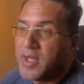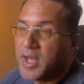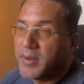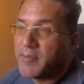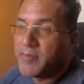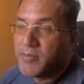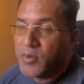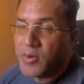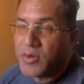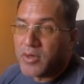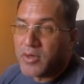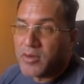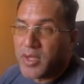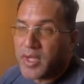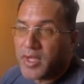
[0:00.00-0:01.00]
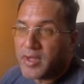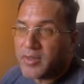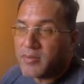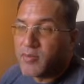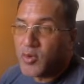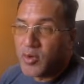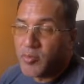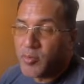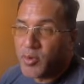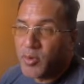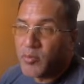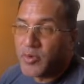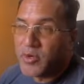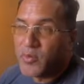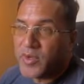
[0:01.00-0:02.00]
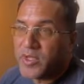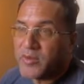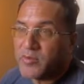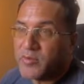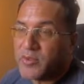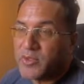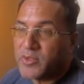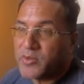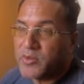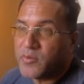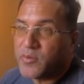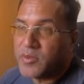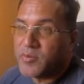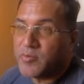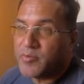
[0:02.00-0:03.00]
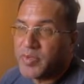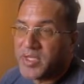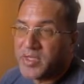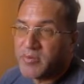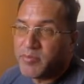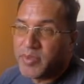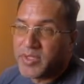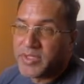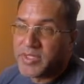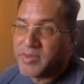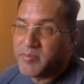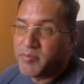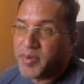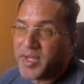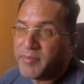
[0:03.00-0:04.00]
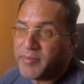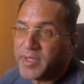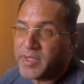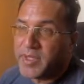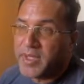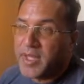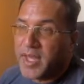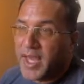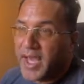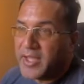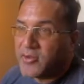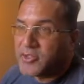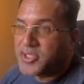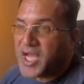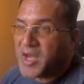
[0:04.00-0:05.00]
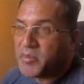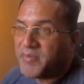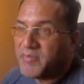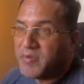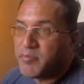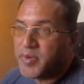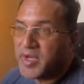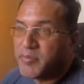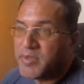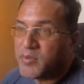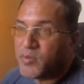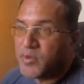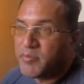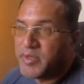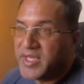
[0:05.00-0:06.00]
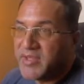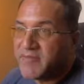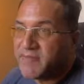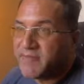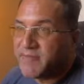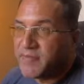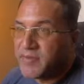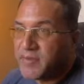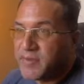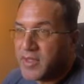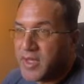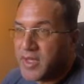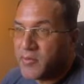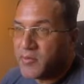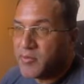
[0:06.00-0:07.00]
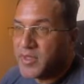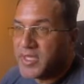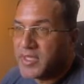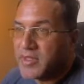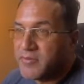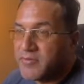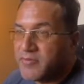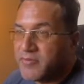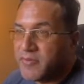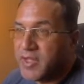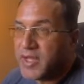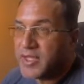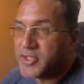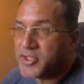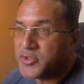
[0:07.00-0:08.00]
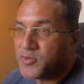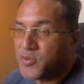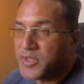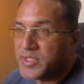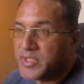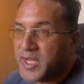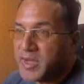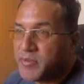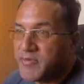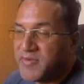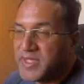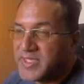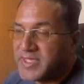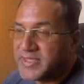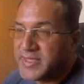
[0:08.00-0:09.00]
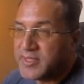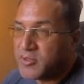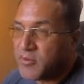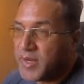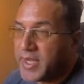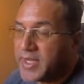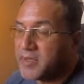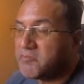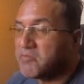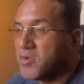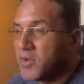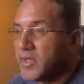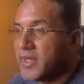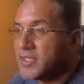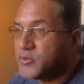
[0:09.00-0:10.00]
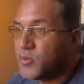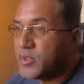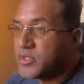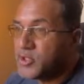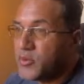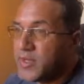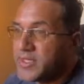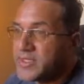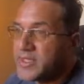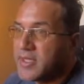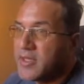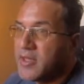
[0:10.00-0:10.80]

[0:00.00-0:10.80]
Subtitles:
The more appropriate way to do it would be to build an abutment, and your top of abutment would be flush with the top of existing grade. Okay, that's one choice.